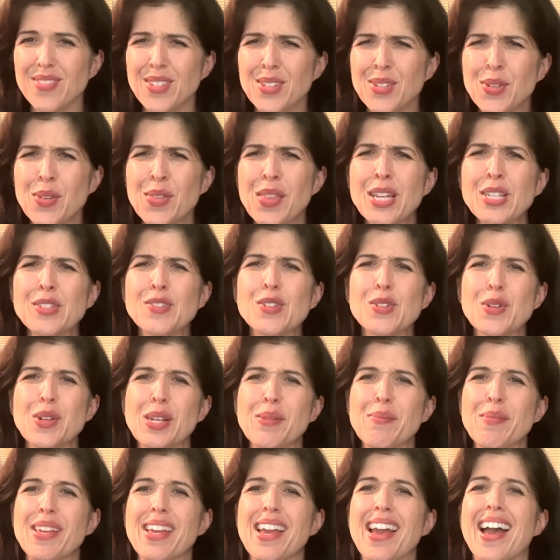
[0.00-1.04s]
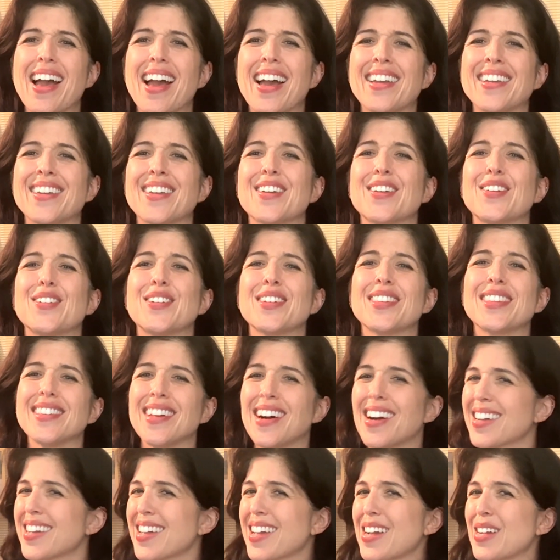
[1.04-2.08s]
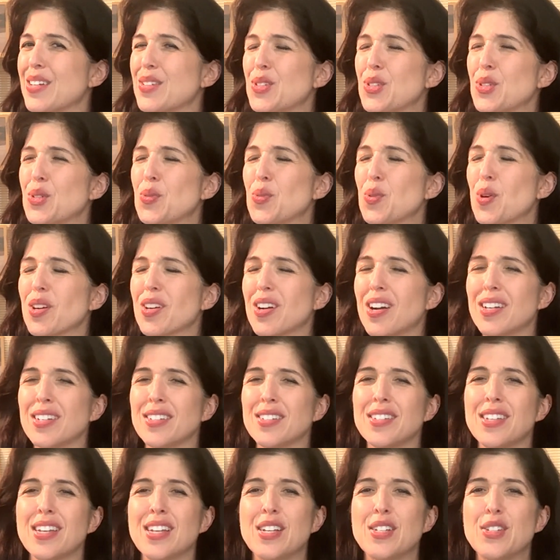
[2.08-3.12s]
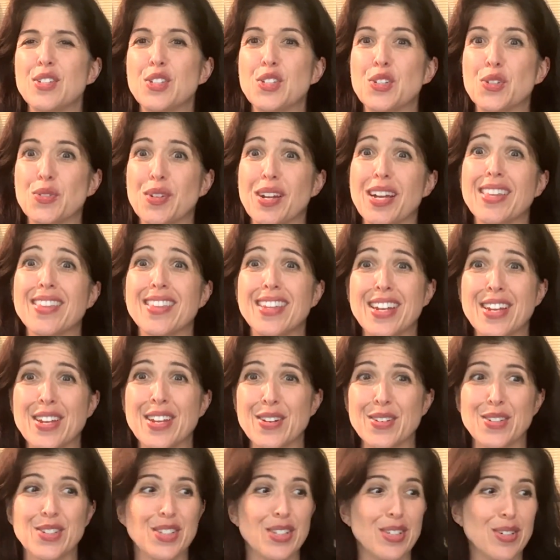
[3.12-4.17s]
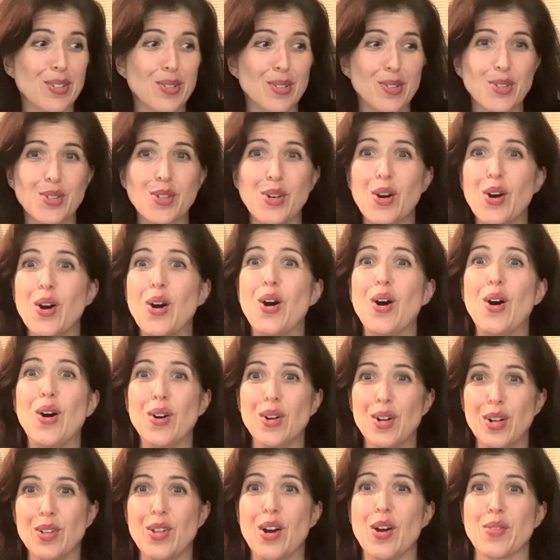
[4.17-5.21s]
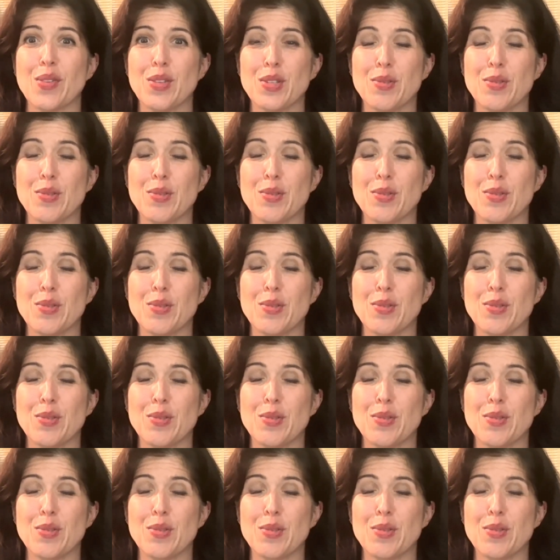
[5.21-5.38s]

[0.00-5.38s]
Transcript: So thanks for joining me, and good luck as you work on strengthening your skills all along this